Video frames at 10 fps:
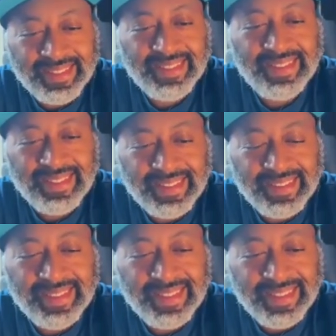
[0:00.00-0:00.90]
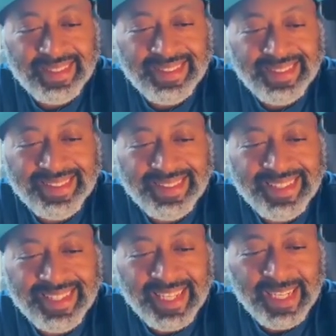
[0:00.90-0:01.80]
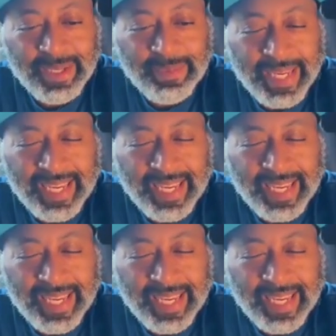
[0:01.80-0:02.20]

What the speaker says: get you together. Shout